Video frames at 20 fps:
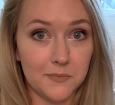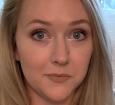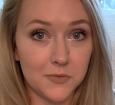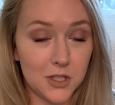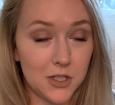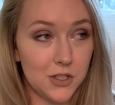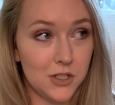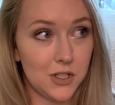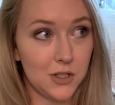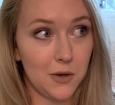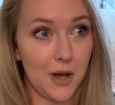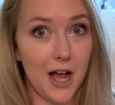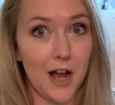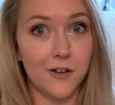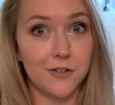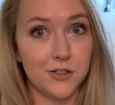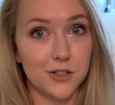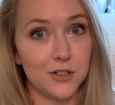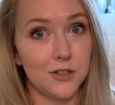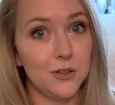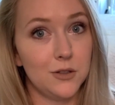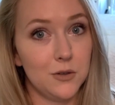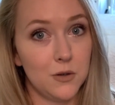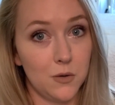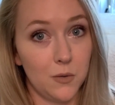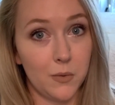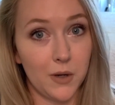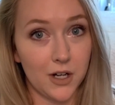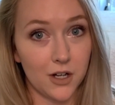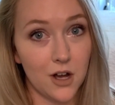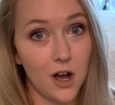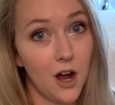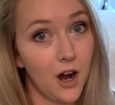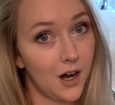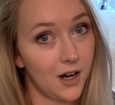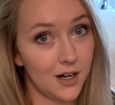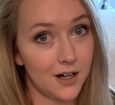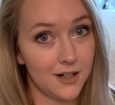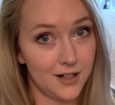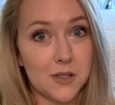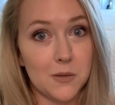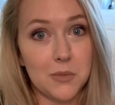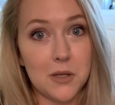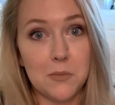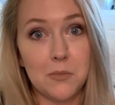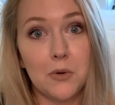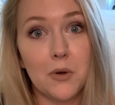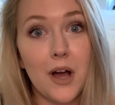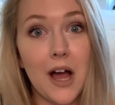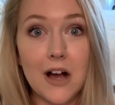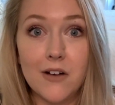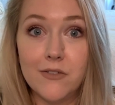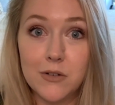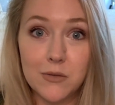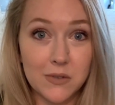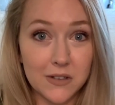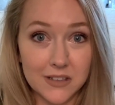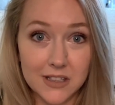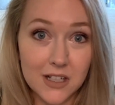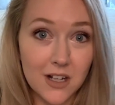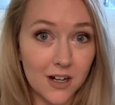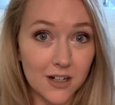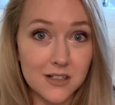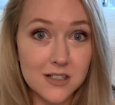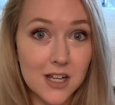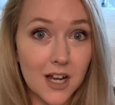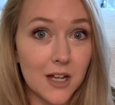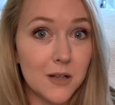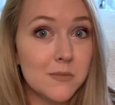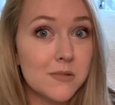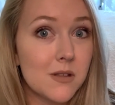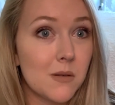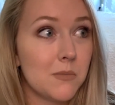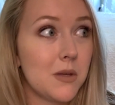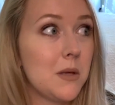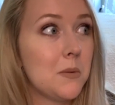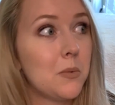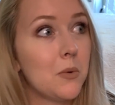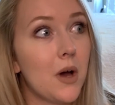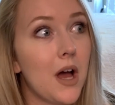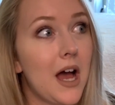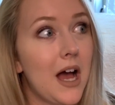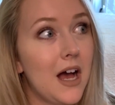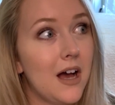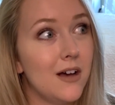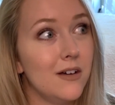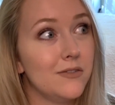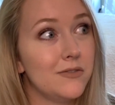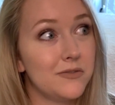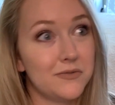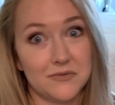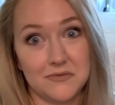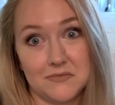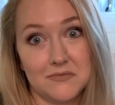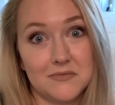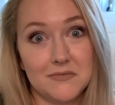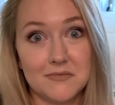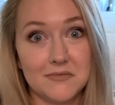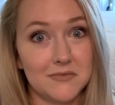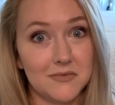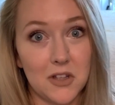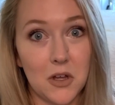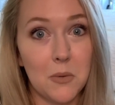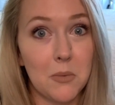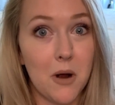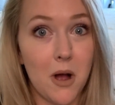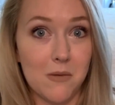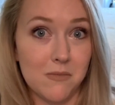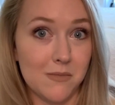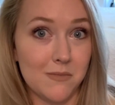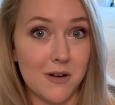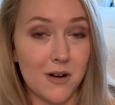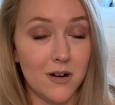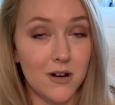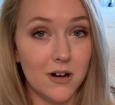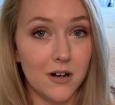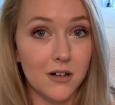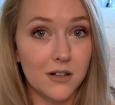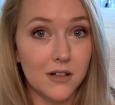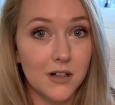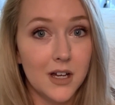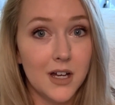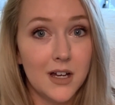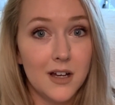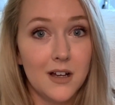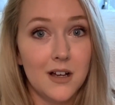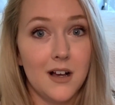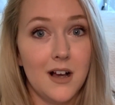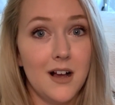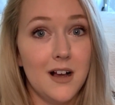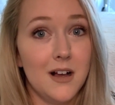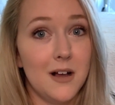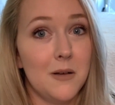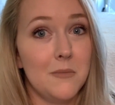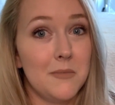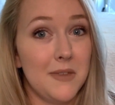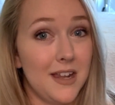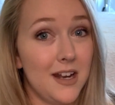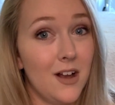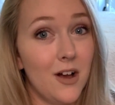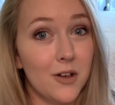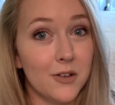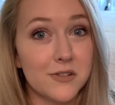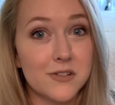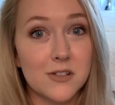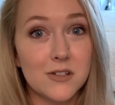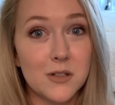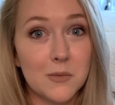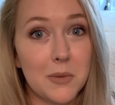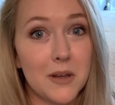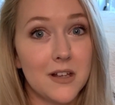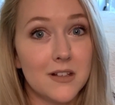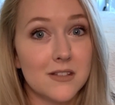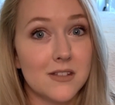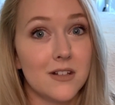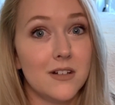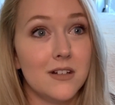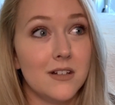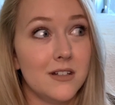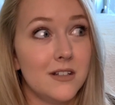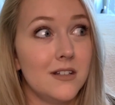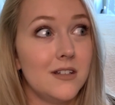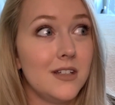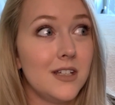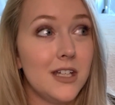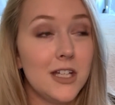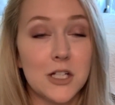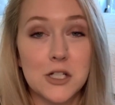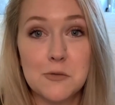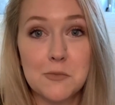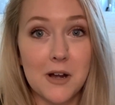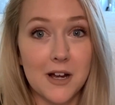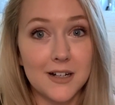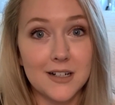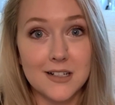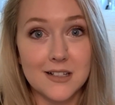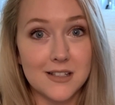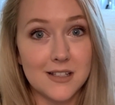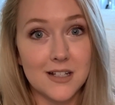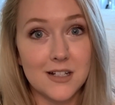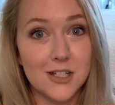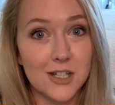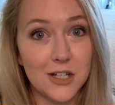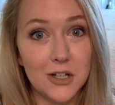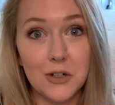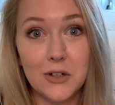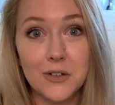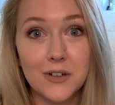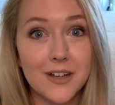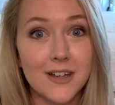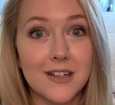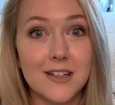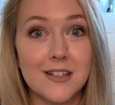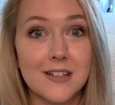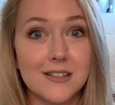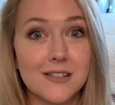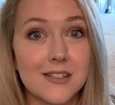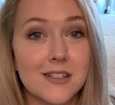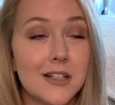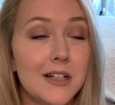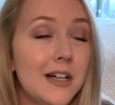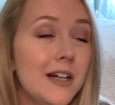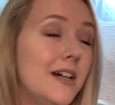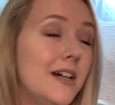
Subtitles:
you do have to work hard. Some people have a really hard time, some people have no problem at all. And it also depends on each pregnancy too, because